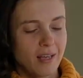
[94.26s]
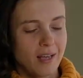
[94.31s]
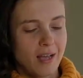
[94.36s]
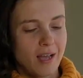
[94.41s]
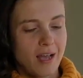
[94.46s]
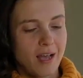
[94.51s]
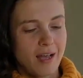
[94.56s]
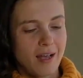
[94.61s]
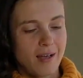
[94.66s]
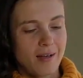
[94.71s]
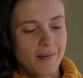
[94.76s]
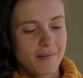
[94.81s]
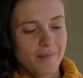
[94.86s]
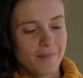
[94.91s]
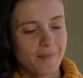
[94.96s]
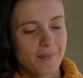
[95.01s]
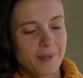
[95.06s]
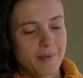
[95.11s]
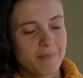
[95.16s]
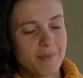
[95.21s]

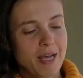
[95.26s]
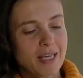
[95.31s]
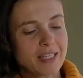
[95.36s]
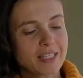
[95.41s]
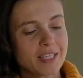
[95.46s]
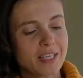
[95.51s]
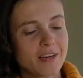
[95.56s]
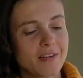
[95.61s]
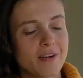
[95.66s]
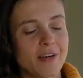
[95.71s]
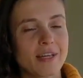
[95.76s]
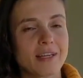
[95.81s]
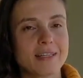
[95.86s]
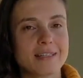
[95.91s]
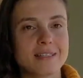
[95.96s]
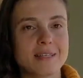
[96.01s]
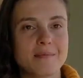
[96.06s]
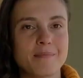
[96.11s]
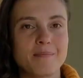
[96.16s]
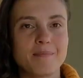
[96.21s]
Masquerade
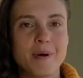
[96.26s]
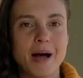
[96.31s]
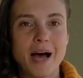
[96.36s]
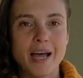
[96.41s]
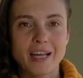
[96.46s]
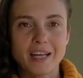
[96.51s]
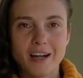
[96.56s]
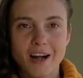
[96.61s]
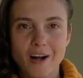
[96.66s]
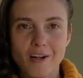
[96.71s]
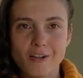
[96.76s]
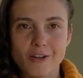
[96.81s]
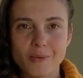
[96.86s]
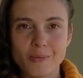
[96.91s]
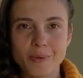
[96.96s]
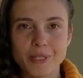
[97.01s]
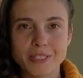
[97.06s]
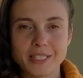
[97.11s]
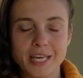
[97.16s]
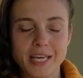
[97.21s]
is a bicolor
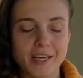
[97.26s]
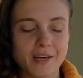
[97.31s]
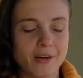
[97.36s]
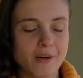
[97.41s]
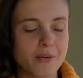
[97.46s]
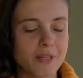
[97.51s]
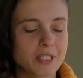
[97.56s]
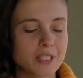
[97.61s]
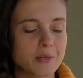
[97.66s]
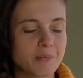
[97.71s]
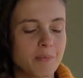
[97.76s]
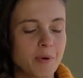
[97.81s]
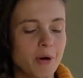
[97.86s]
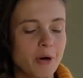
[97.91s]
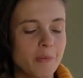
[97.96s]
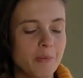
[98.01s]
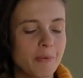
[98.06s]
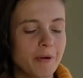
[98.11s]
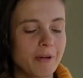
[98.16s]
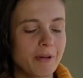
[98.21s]
potato. It's
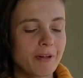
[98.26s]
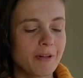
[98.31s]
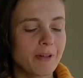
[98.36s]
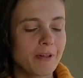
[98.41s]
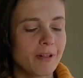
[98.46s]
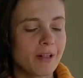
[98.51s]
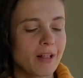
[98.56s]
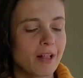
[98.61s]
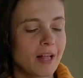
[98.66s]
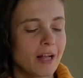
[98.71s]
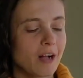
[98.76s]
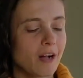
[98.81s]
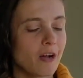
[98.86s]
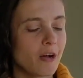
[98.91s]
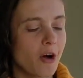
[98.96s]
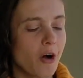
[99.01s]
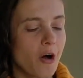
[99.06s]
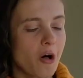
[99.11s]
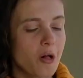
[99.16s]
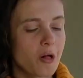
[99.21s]
purple,
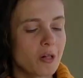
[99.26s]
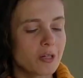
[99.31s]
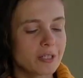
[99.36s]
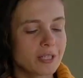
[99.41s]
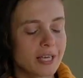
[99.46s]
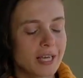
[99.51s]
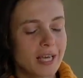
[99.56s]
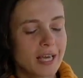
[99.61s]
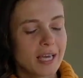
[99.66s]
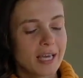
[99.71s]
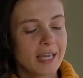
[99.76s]
gold.